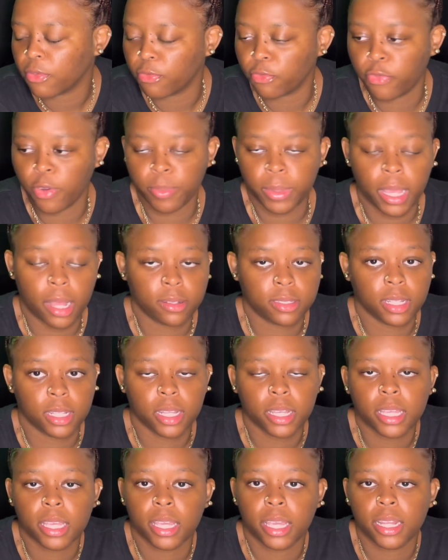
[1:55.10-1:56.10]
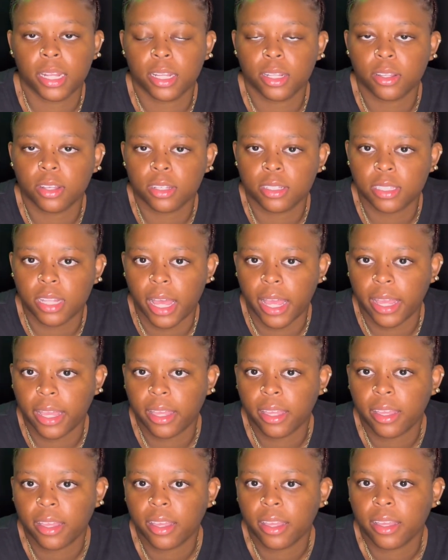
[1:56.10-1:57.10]
from the outside looking in, it looks
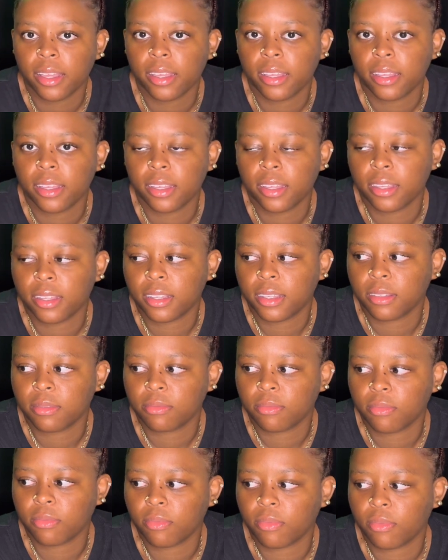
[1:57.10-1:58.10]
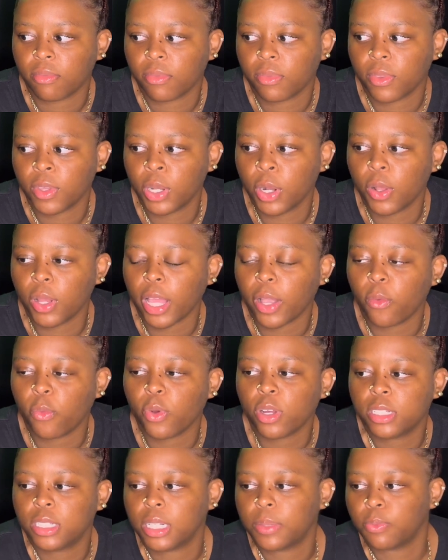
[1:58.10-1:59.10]
like you know, like
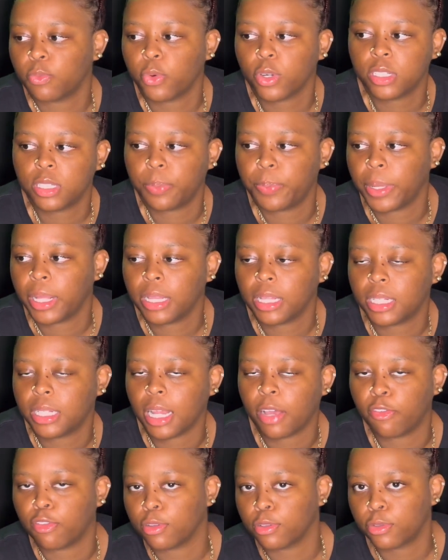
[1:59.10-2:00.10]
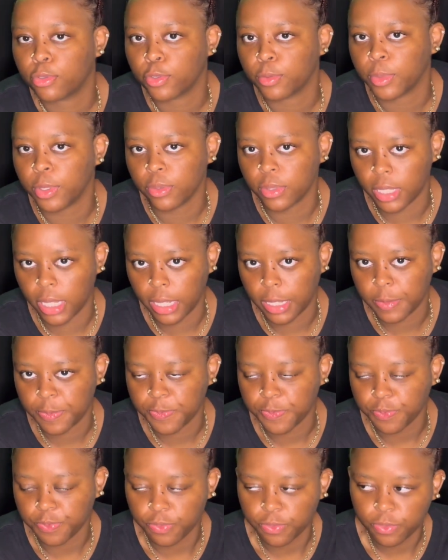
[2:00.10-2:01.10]
worship, worshiping the devil through music,
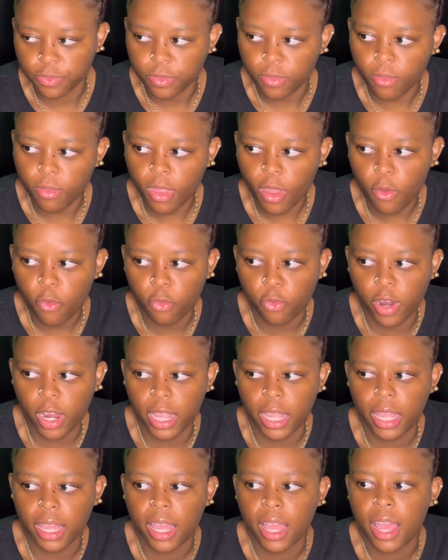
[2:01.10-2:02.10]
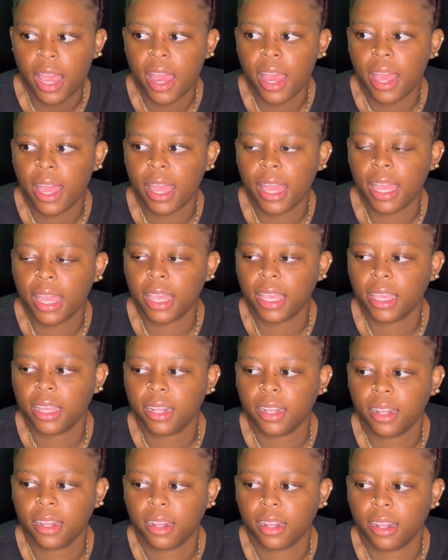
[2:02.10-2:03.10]
right?
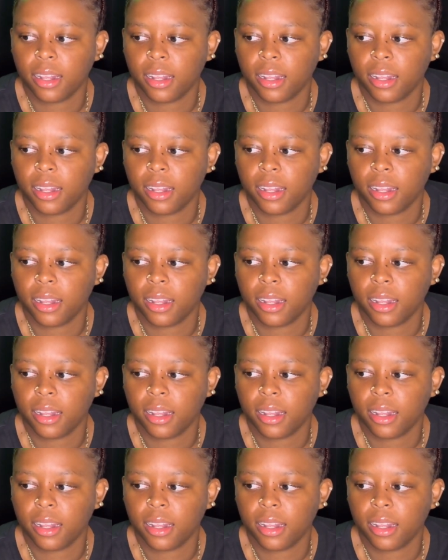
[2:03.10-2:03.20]
And